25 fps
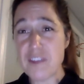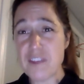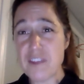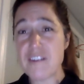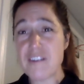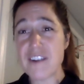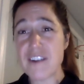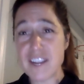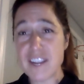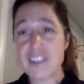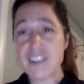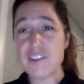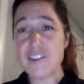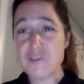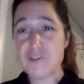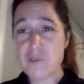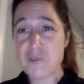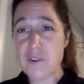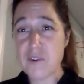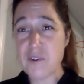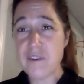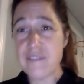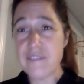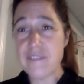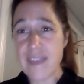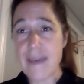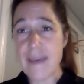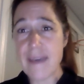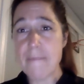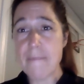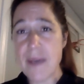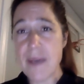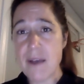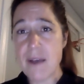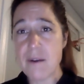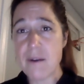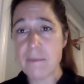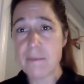They're in control of that
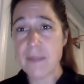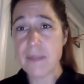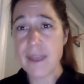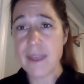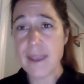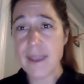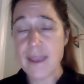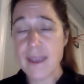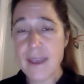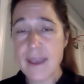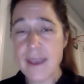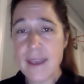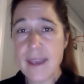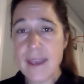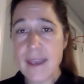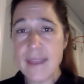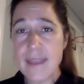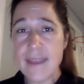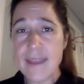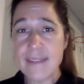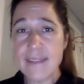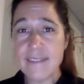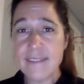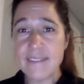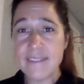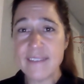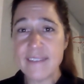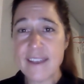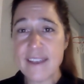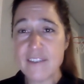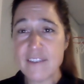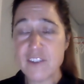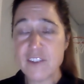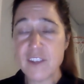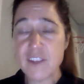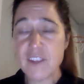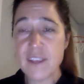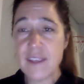power play, and that's
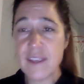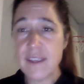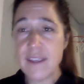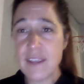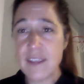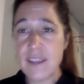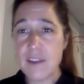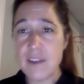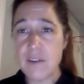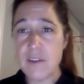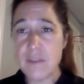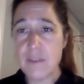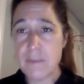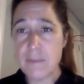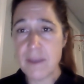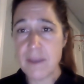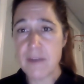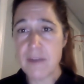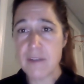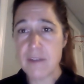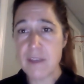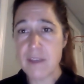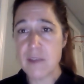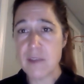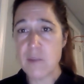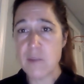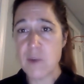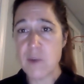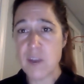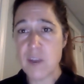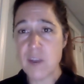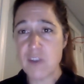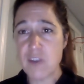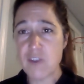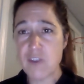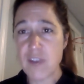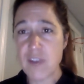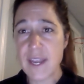essentially the power that you want to
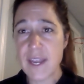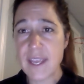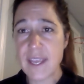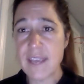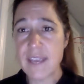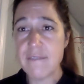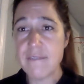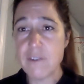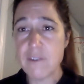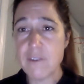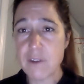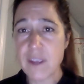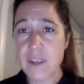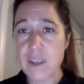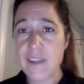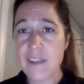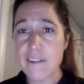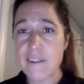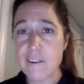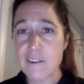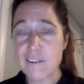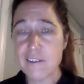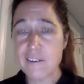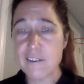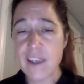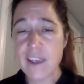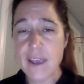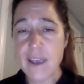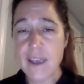try to give your killers,